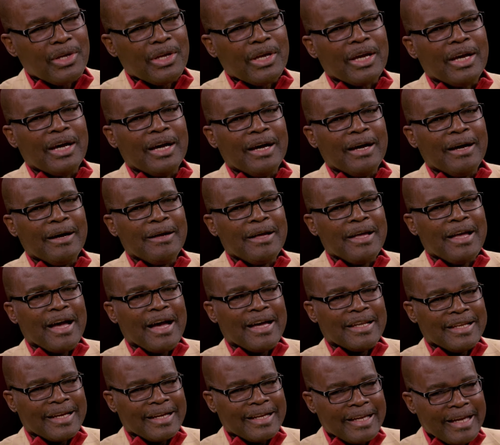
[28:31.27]
Uh,
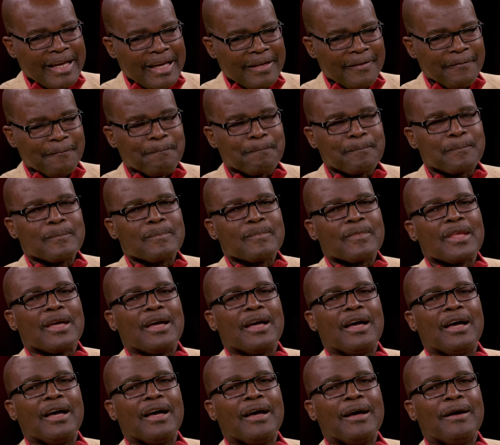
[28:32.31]
and again,
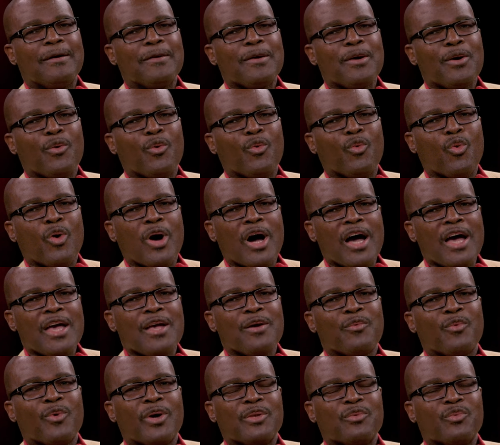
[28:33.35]
uh, why,
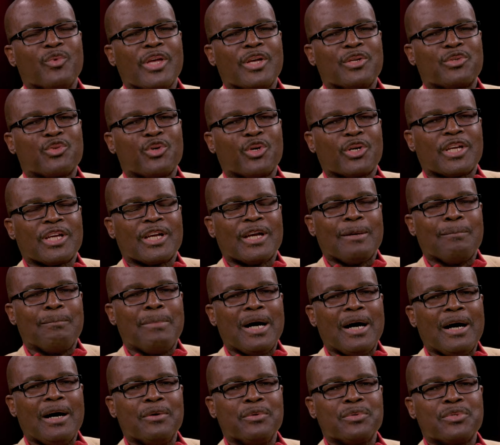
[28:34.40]
when we are talking
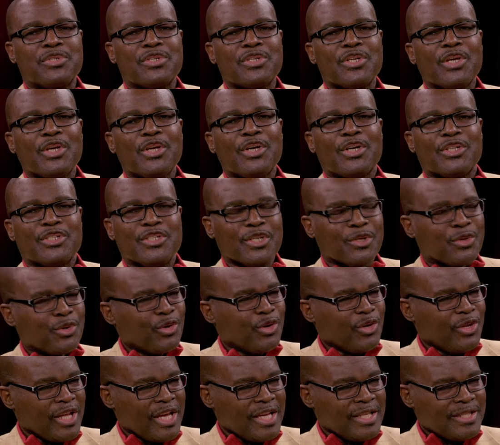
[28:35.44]
about
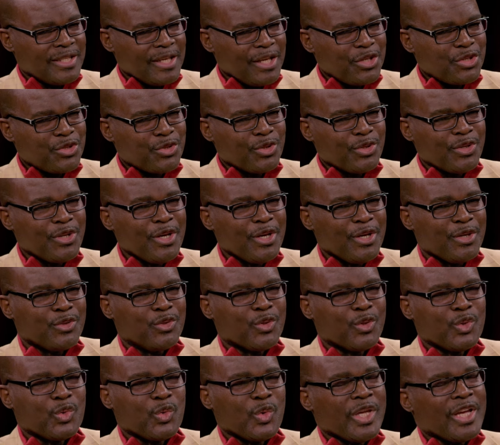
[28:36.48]
decolonization,
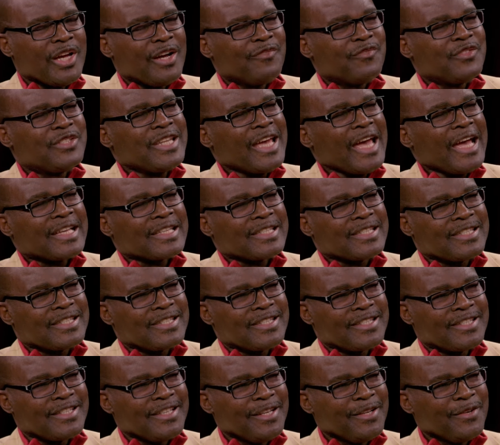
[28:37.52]
don't we have
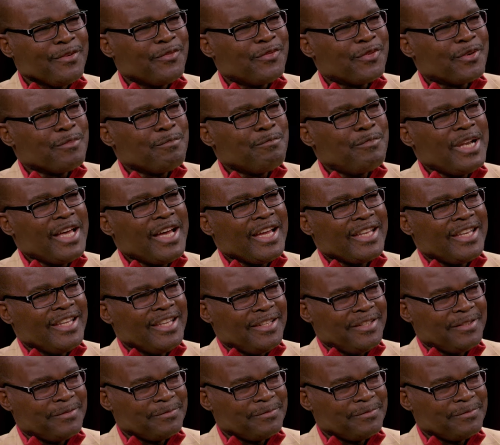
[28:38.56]
texts from mm. Blyden?